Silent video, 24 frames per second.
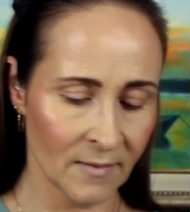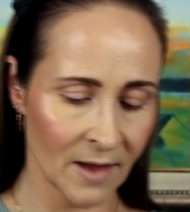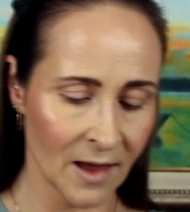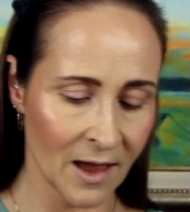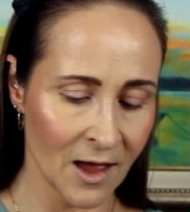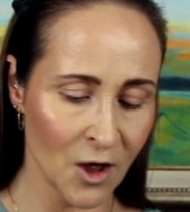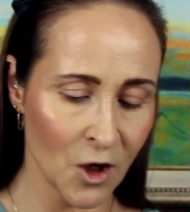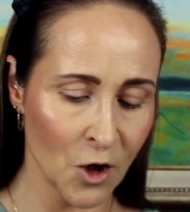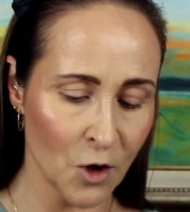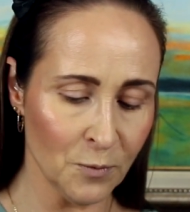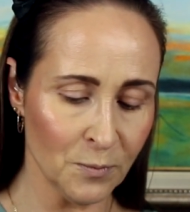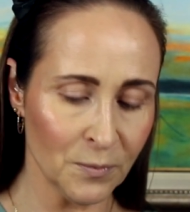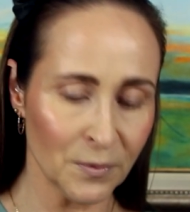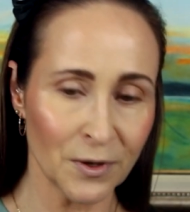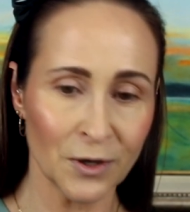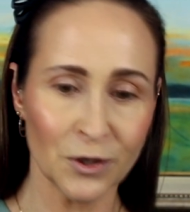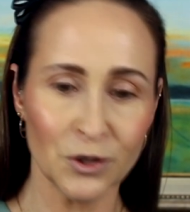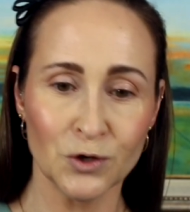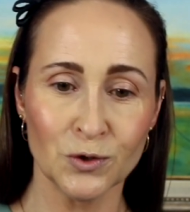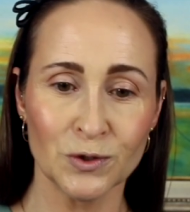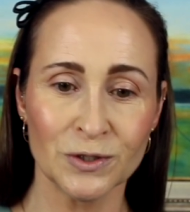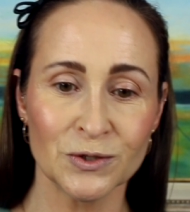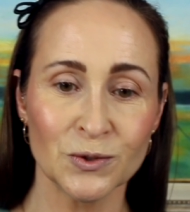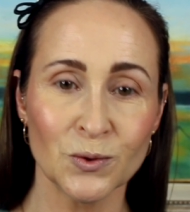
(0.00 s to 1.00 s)
I hope
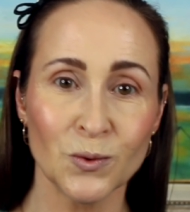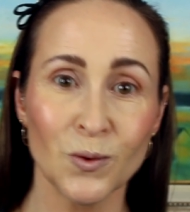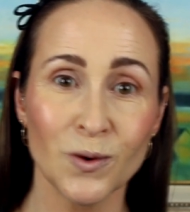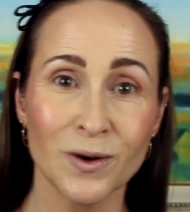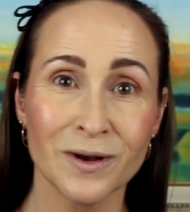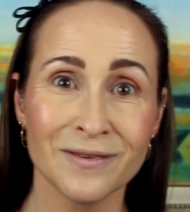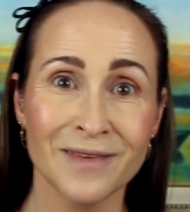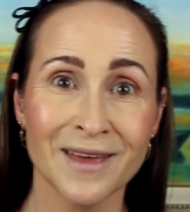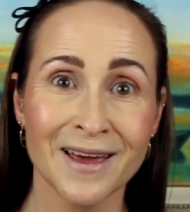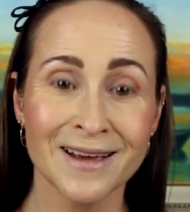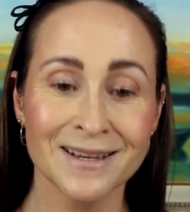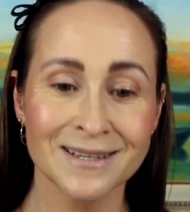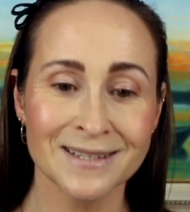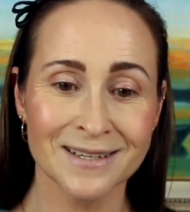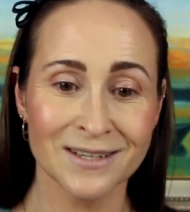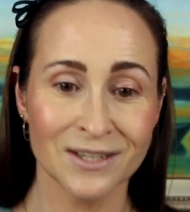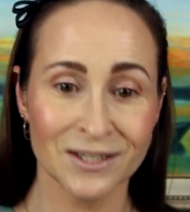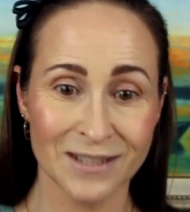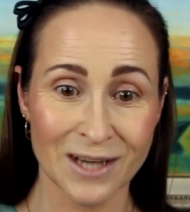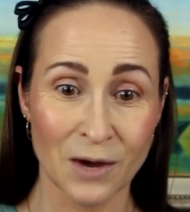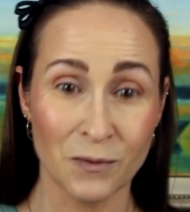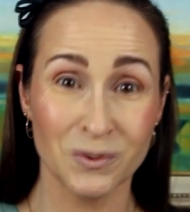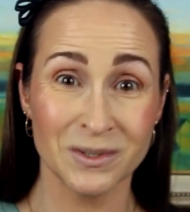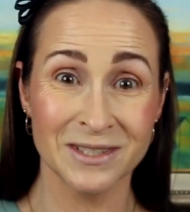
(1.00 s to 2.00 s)
you saw all of that,
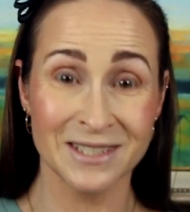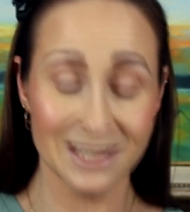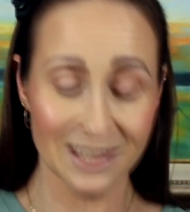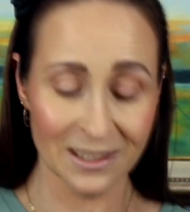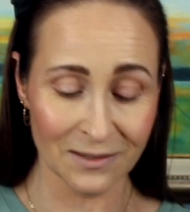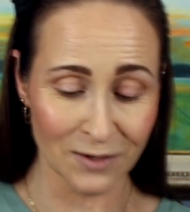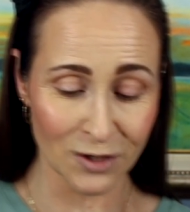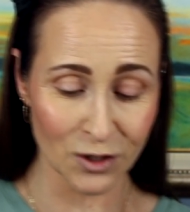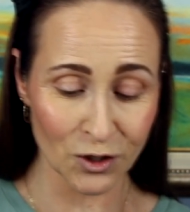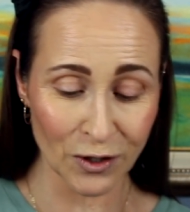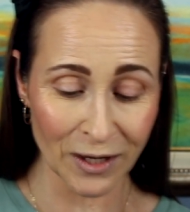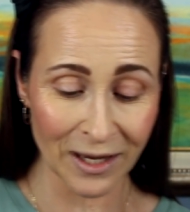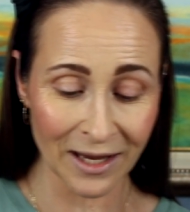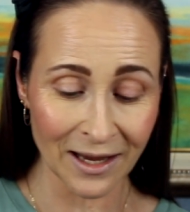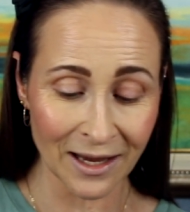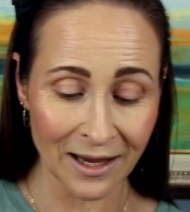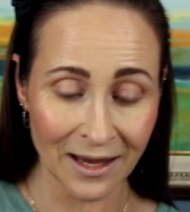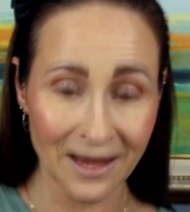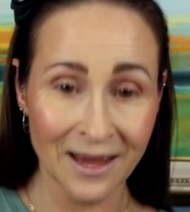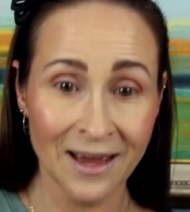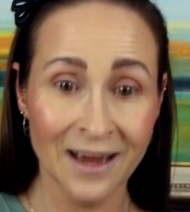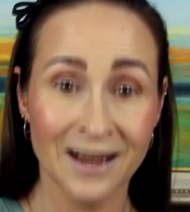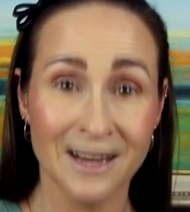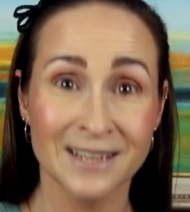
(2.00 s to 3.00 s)
because I wasn't even looking,
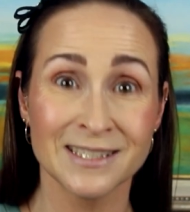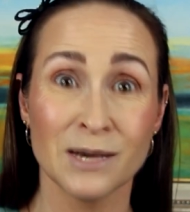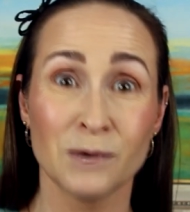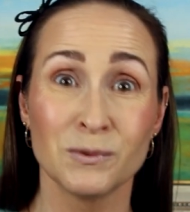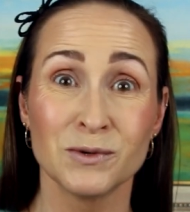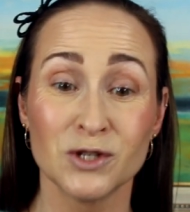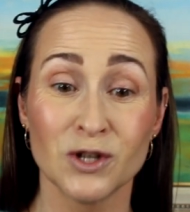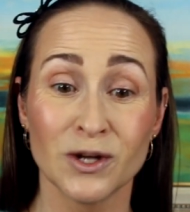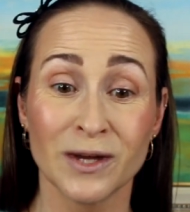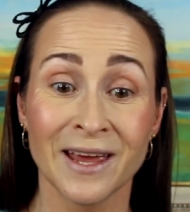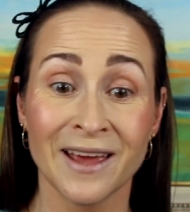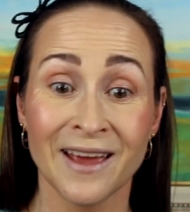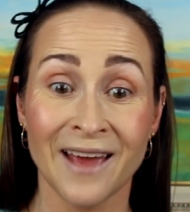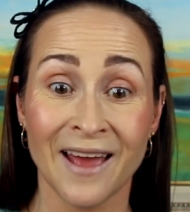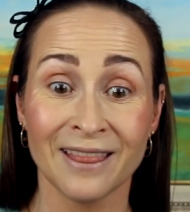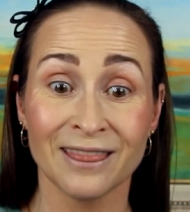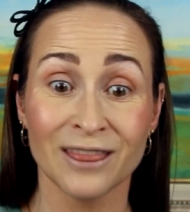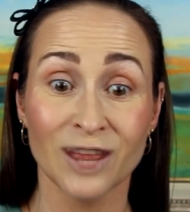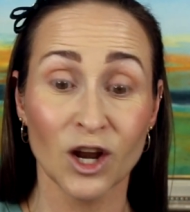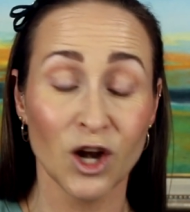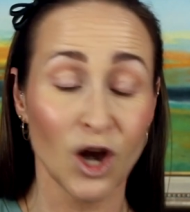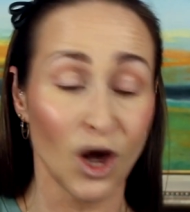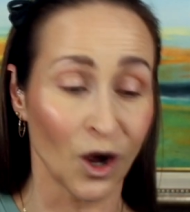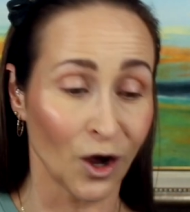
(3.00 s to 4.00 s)
because I was looking at
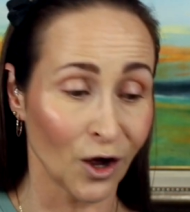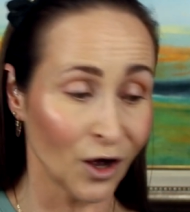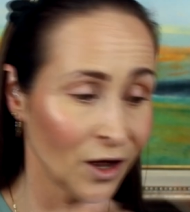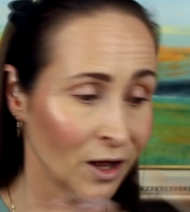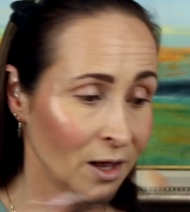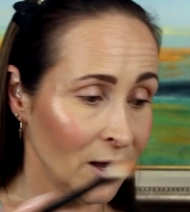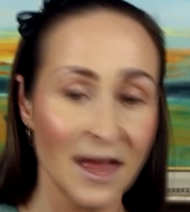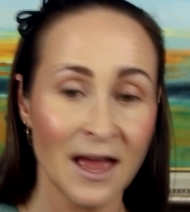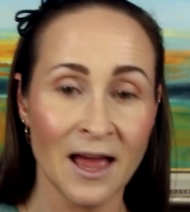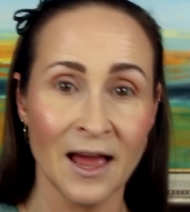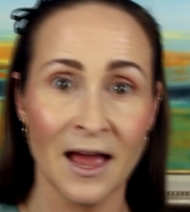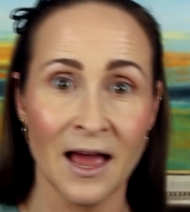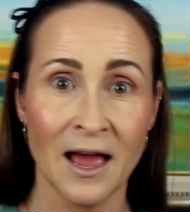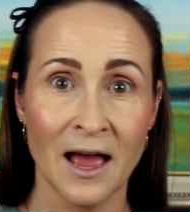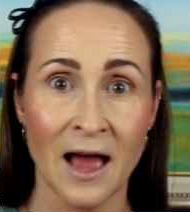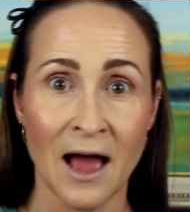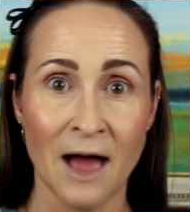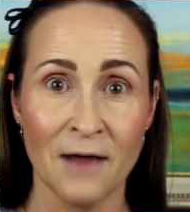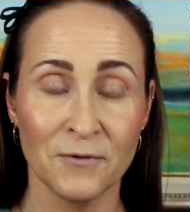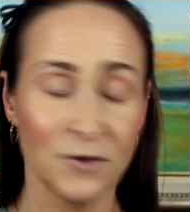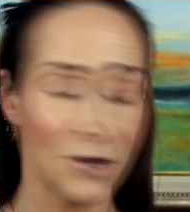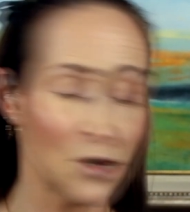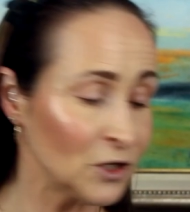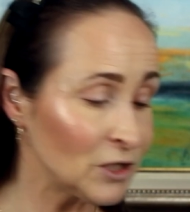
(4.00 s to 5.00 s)
the clock.
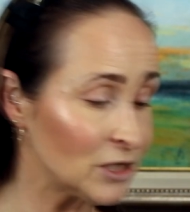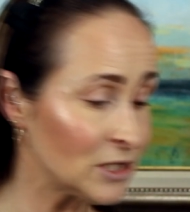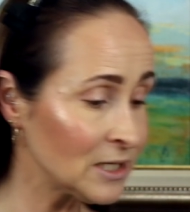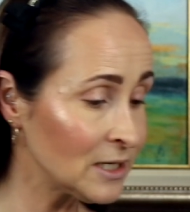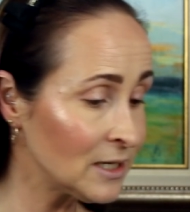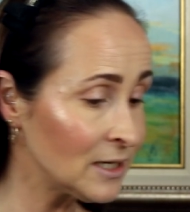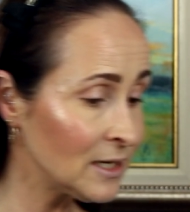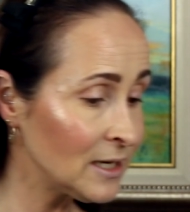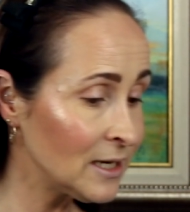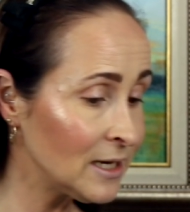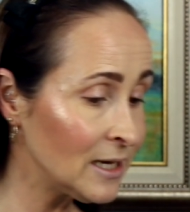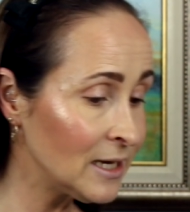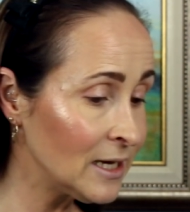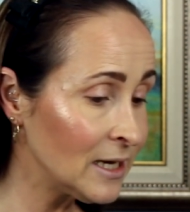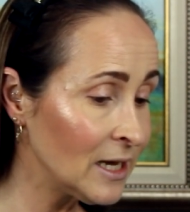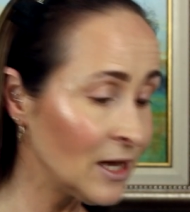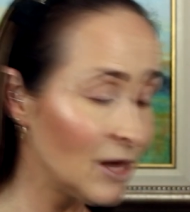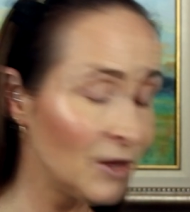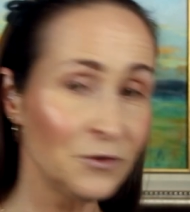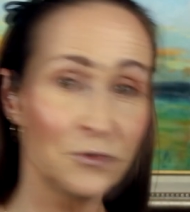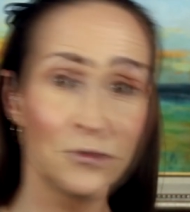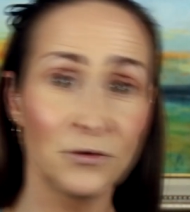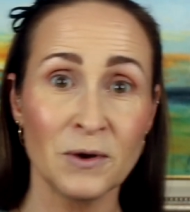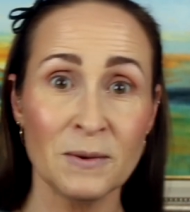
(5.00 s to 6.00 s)
I've got
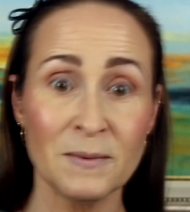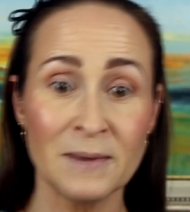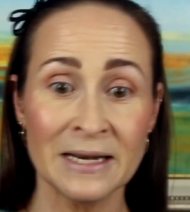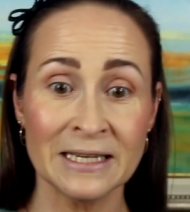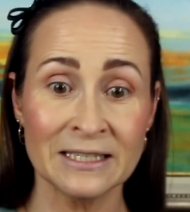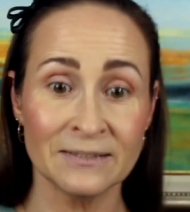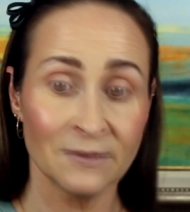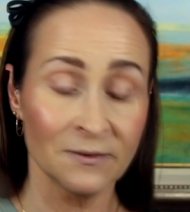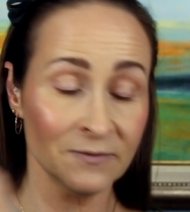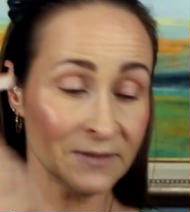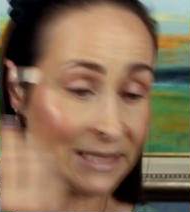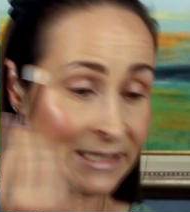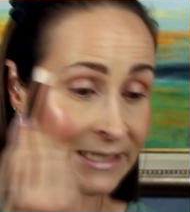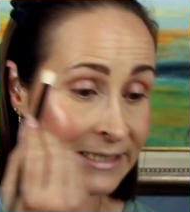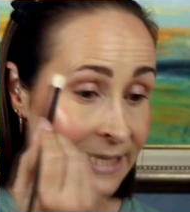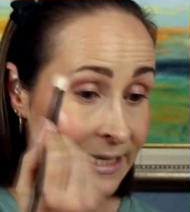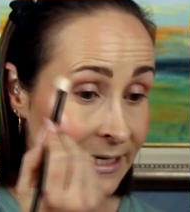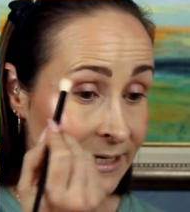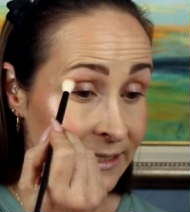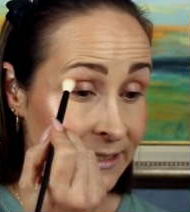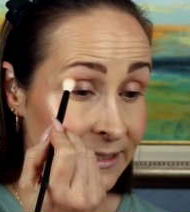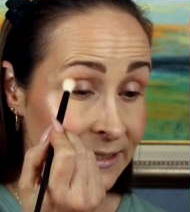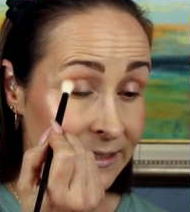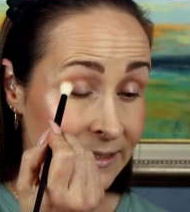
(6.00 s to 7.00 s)
3 minutes, 15
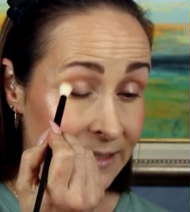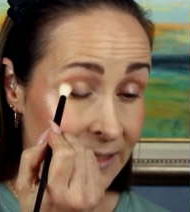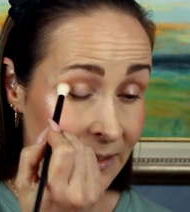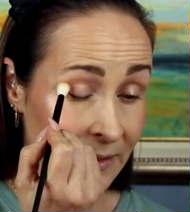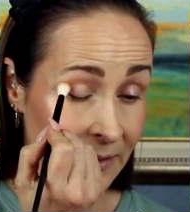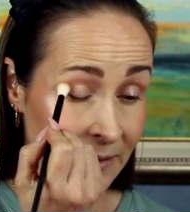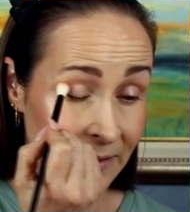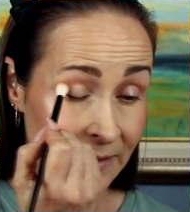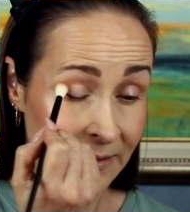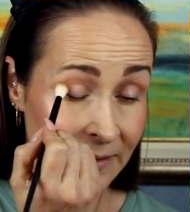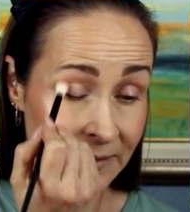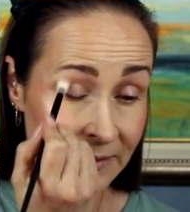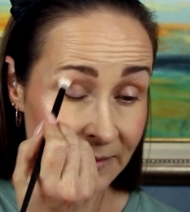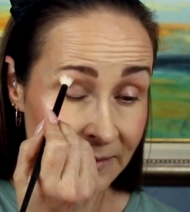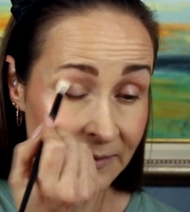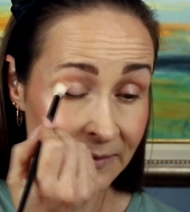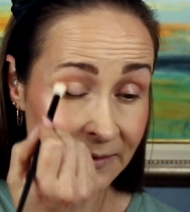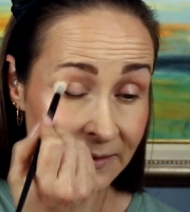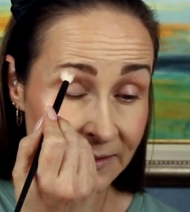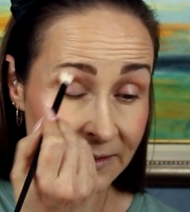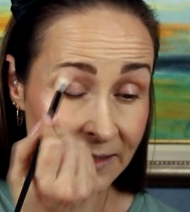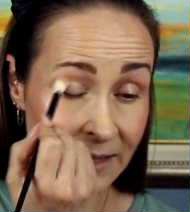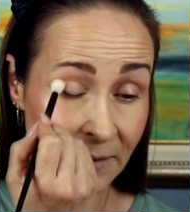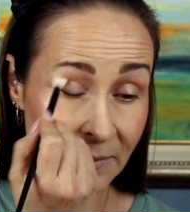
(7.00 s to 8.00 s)
seconds.
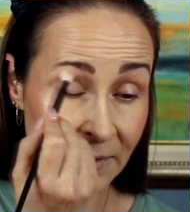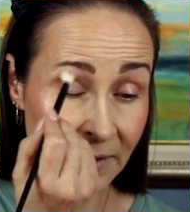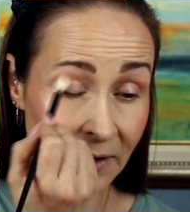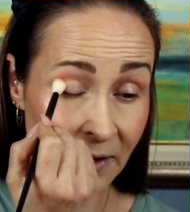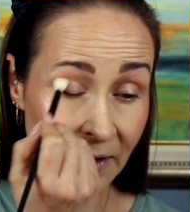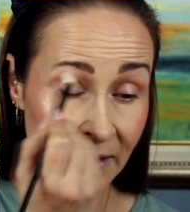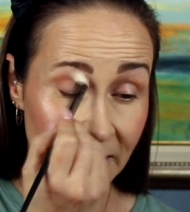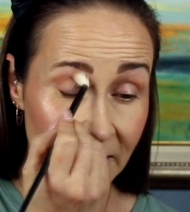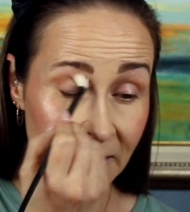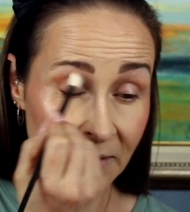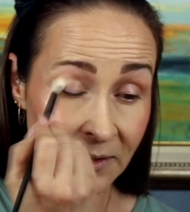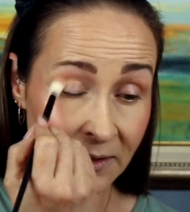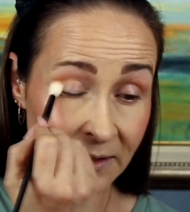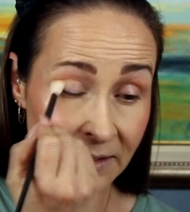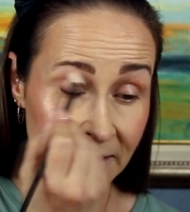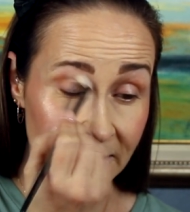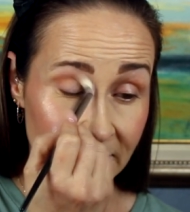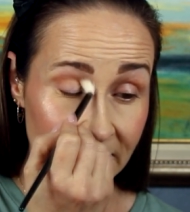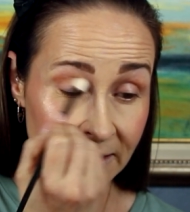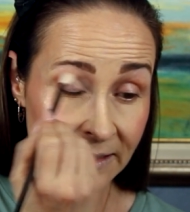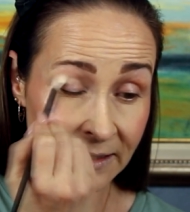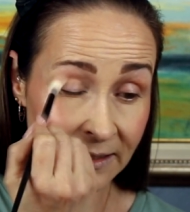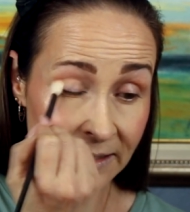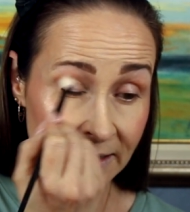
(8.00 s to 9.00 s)
So I'm going to go in.